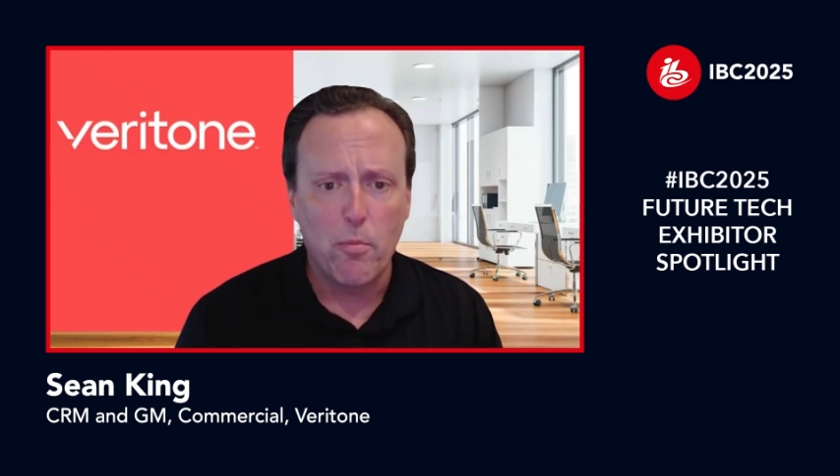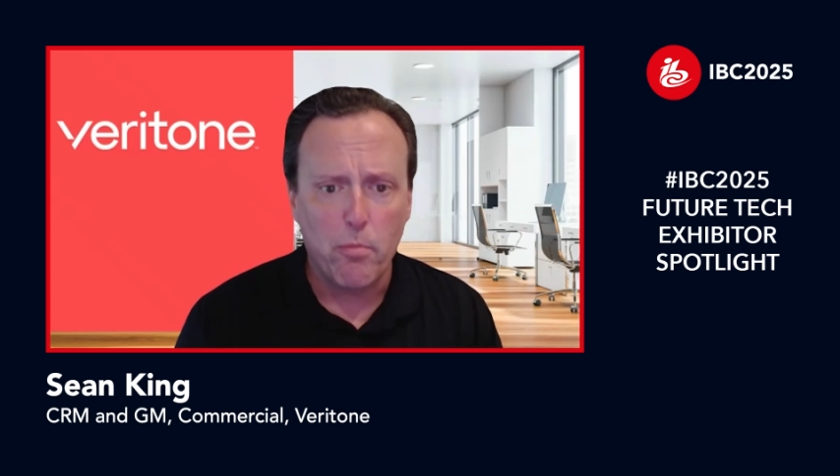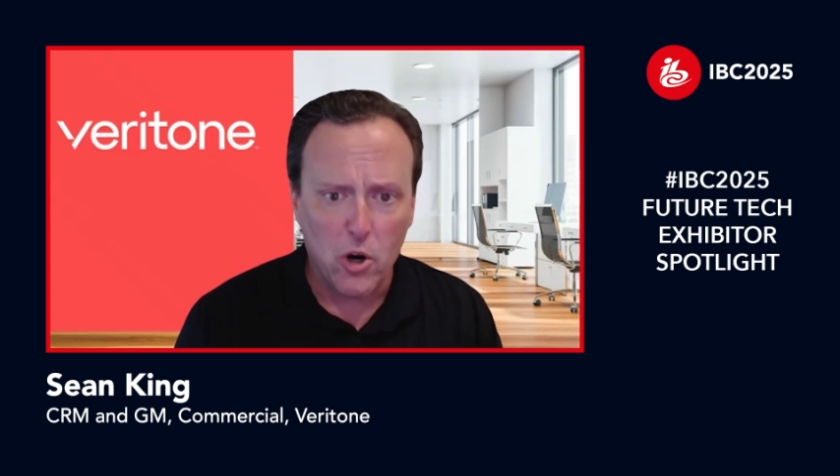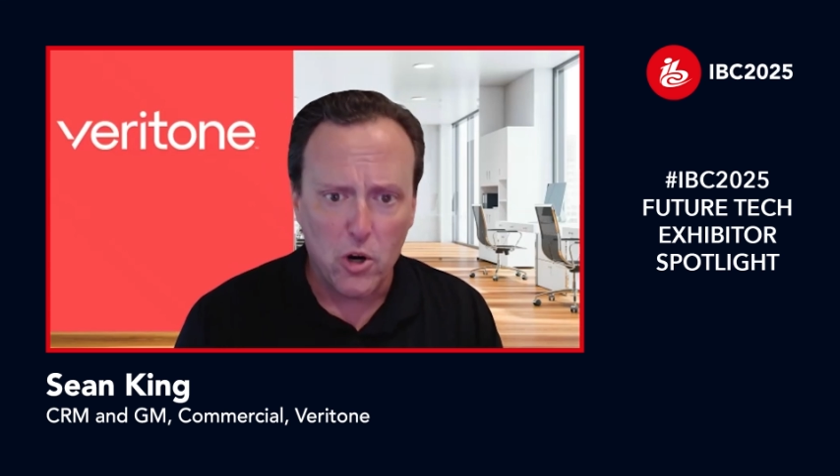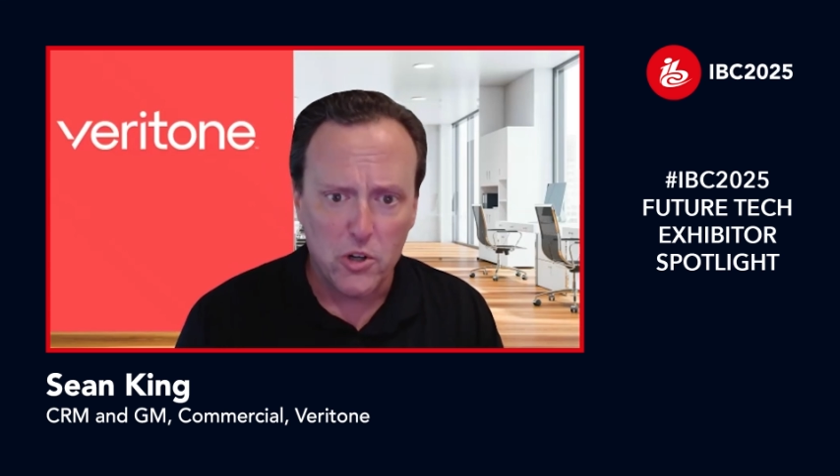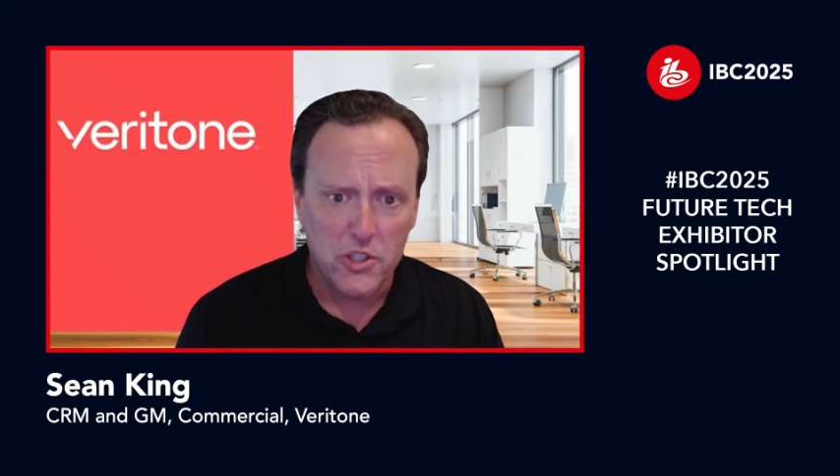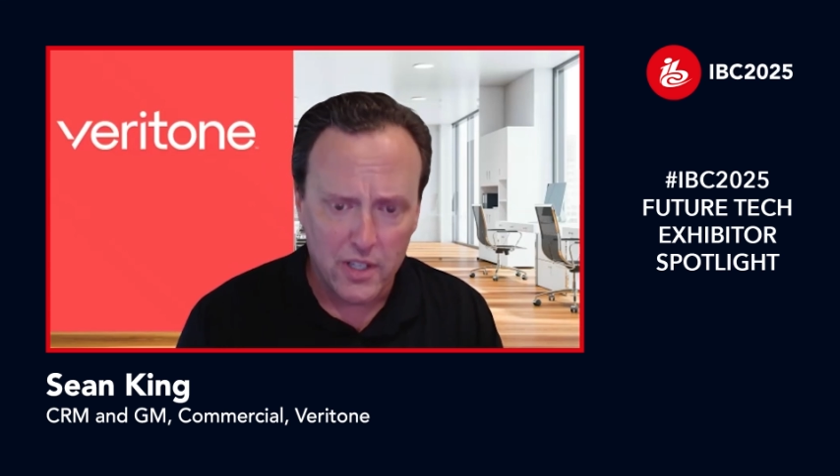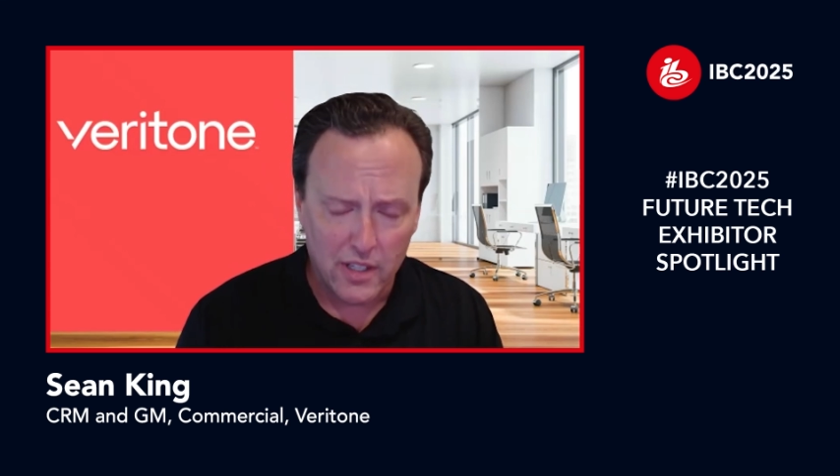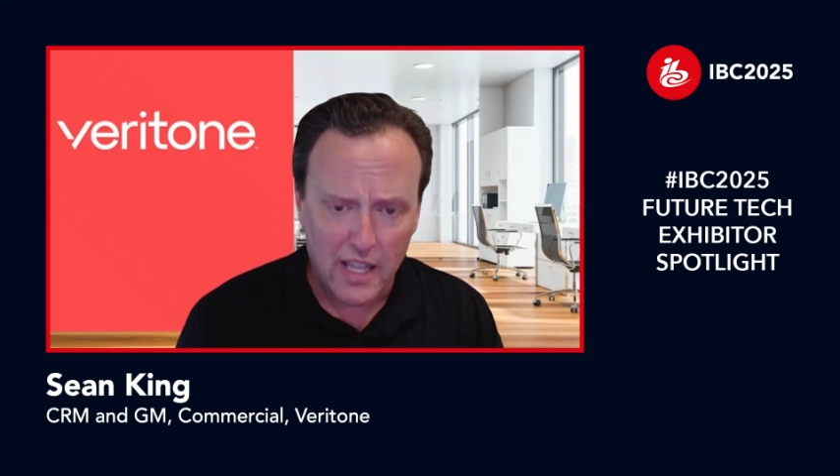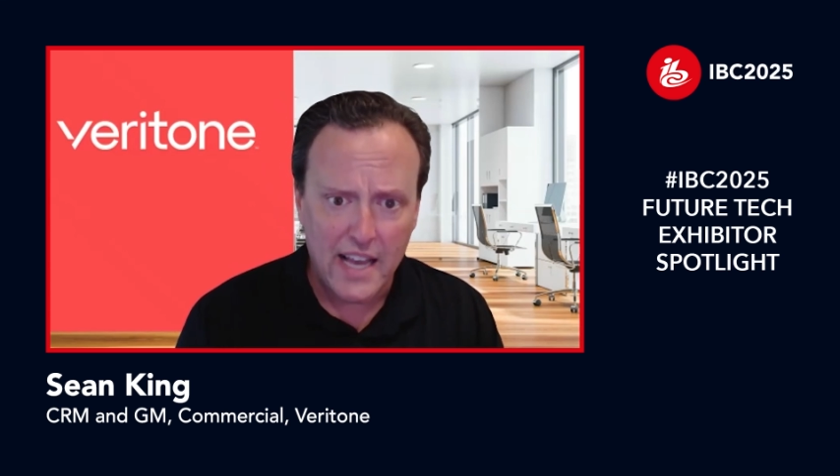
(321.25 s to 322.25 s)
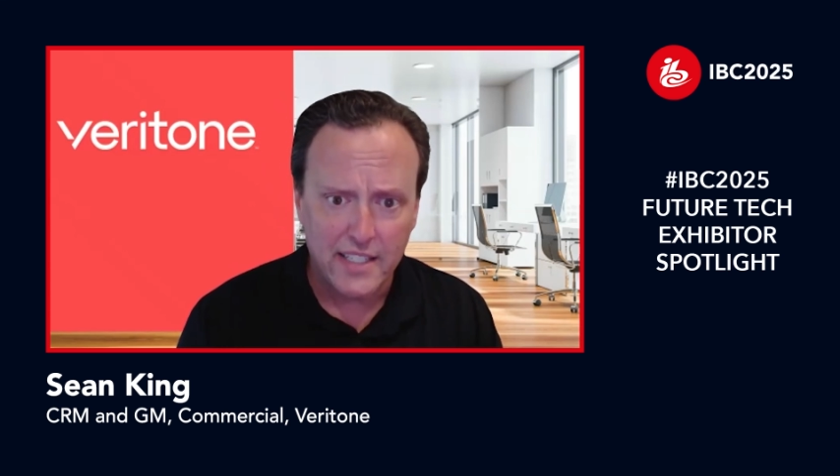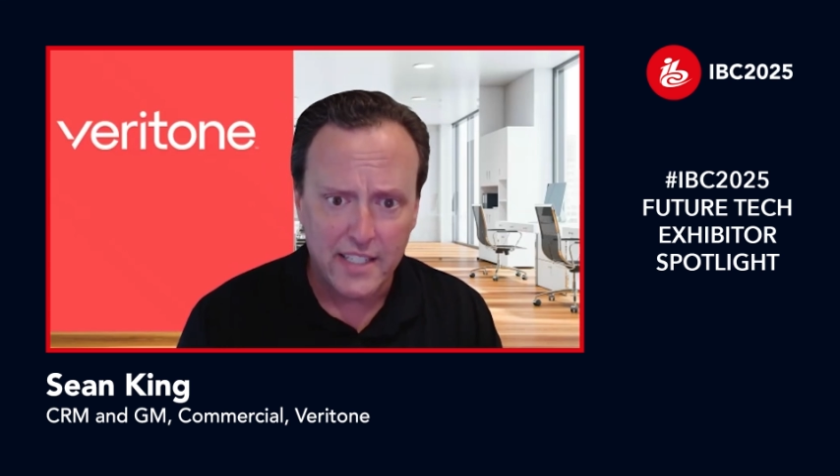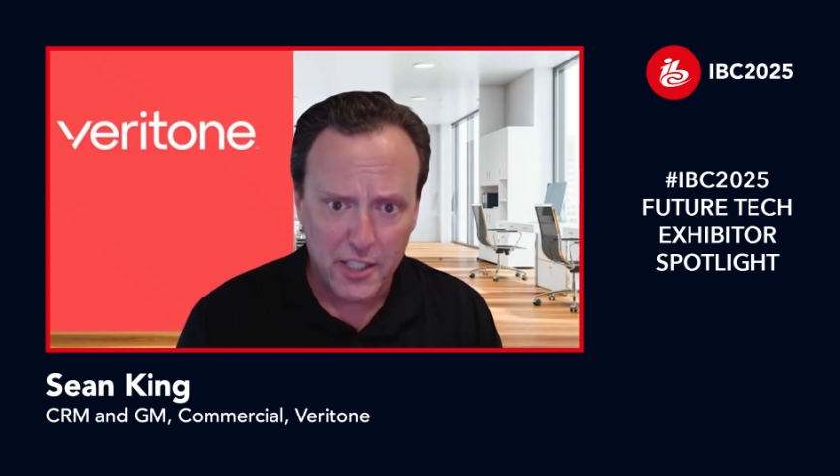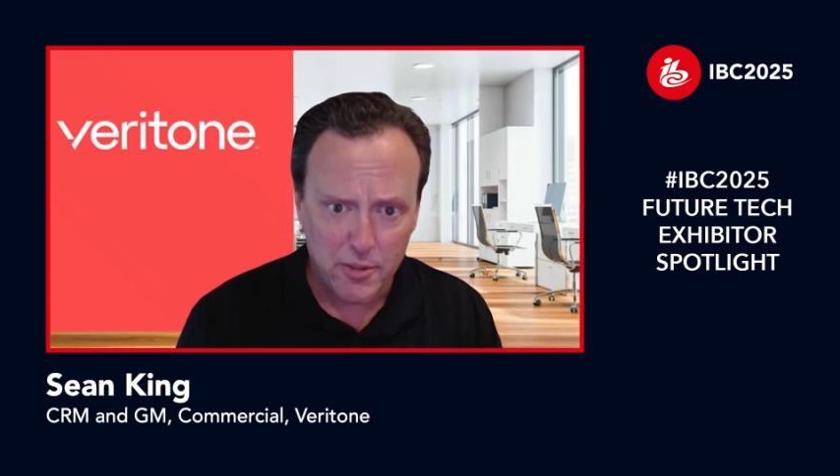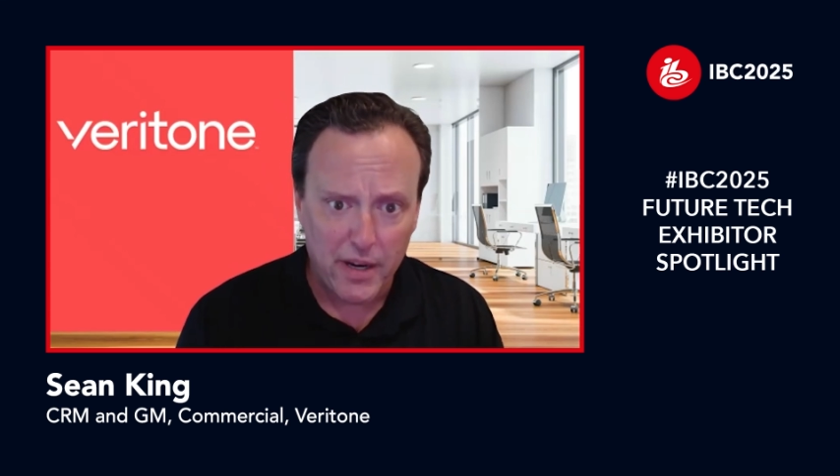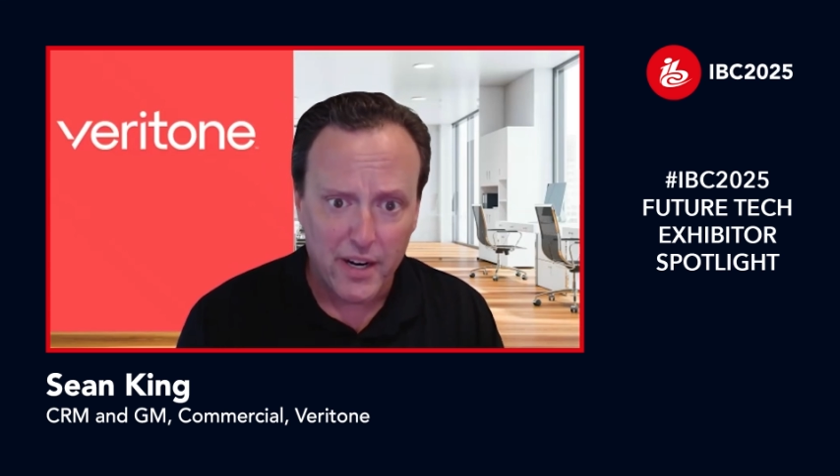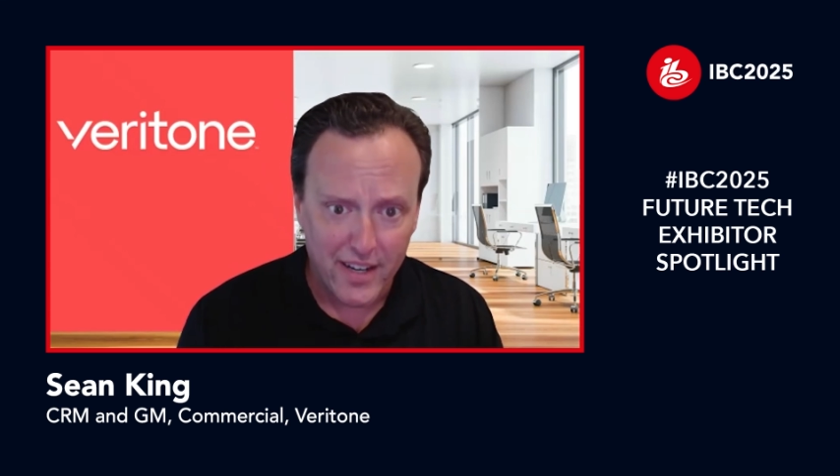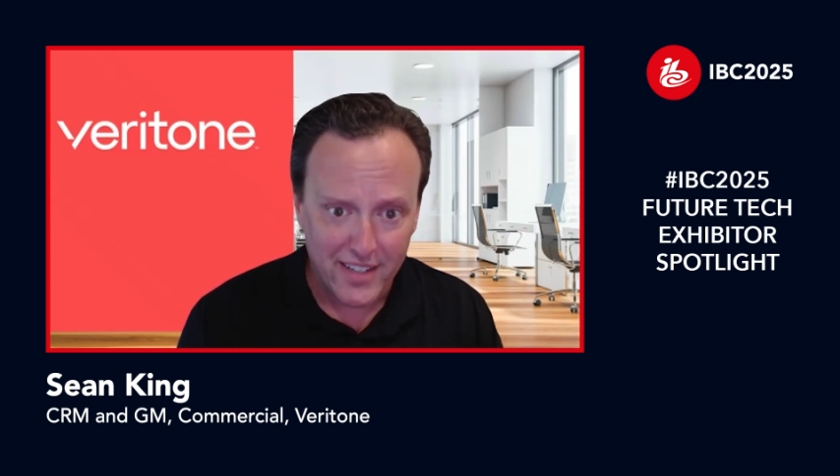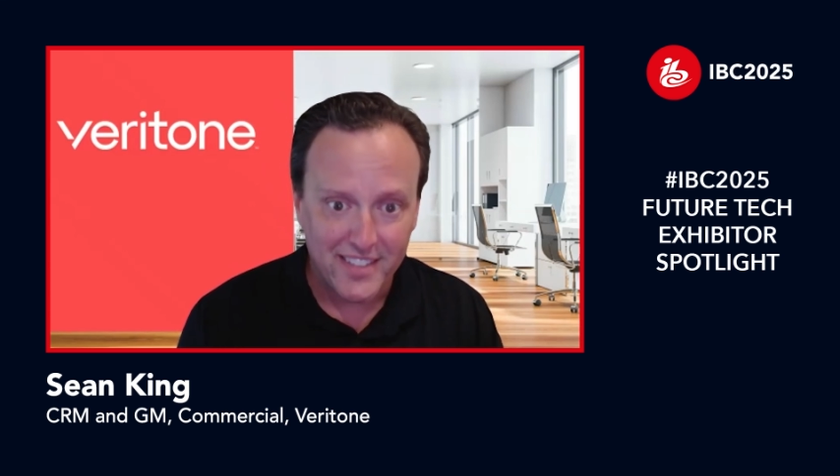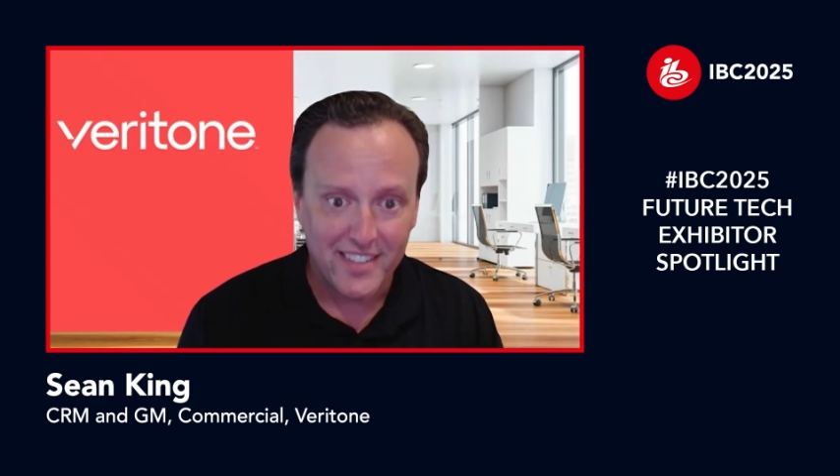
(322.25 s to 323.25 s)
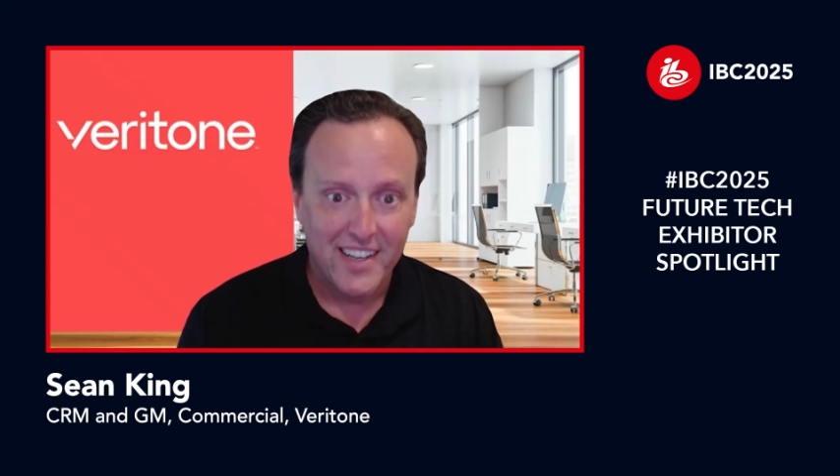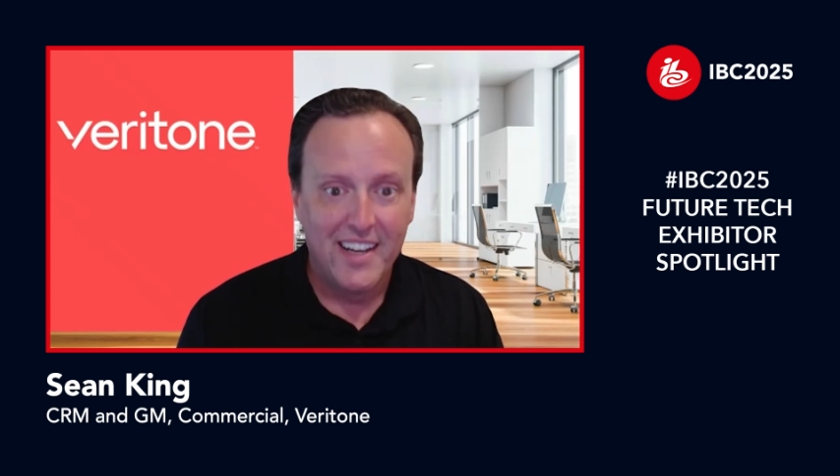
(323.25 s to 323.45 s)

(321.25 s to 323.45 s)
personalized experience.